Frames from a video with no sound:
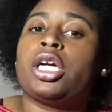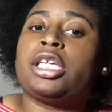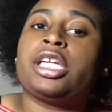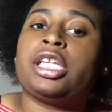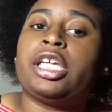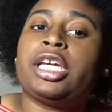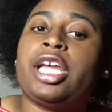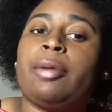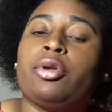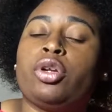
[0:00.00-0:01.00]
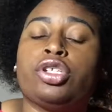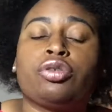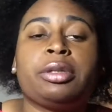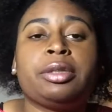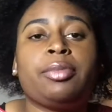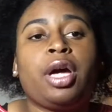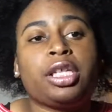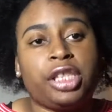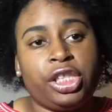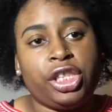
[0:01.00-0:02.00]
click the link down below in the description
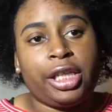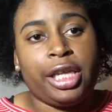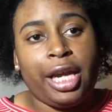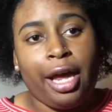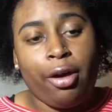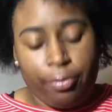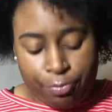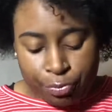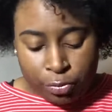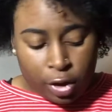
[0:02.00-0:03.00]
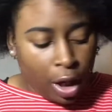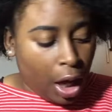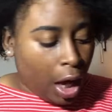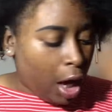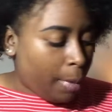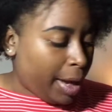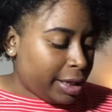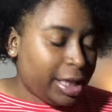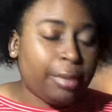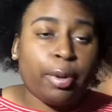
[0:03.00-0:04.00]
box and check that out. Um,
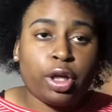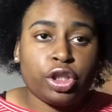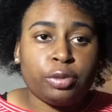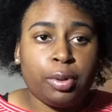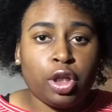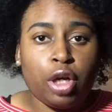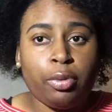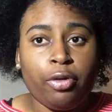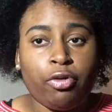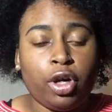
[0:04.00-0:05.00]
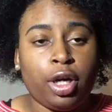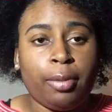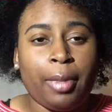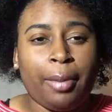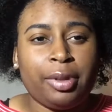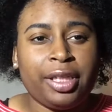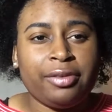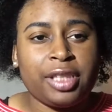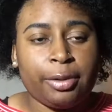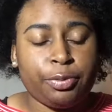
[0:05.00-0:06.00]
I did purchase Paloma from, I
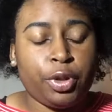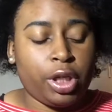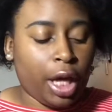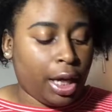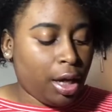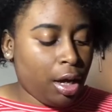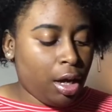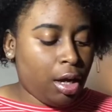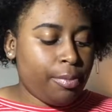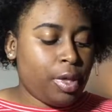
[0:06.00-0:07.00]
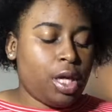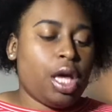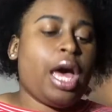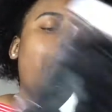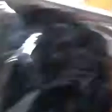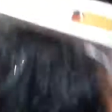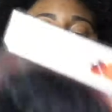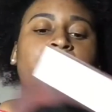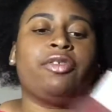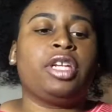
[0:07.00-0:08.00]
believe, samsbeauty.com. I
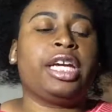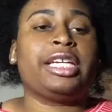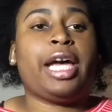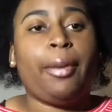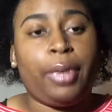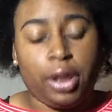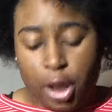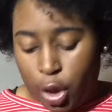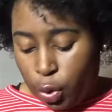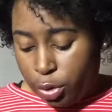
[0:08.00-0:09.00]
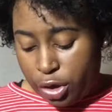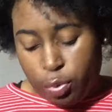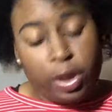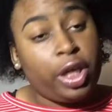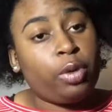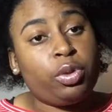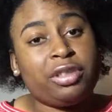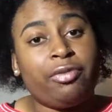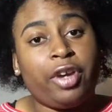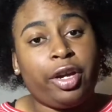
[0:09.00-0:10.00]
will leave a link down below. This wig was
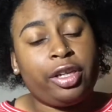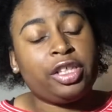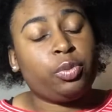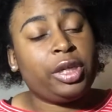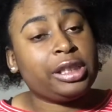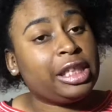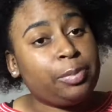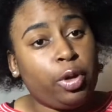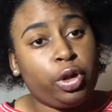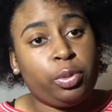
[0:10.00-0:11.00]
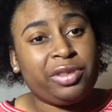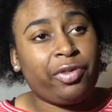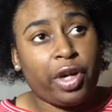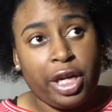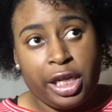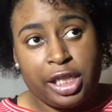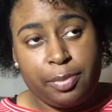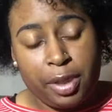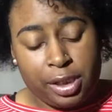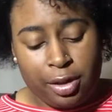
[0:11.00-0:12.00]
very, this wig's last pony was very
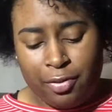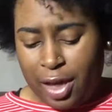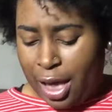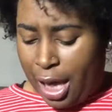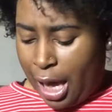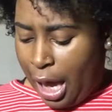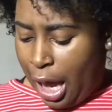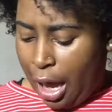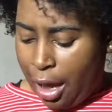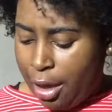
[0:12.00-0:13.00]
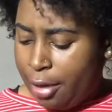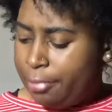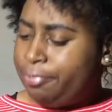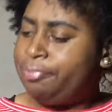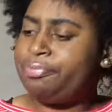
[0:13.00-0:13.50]
inexpensive. Um,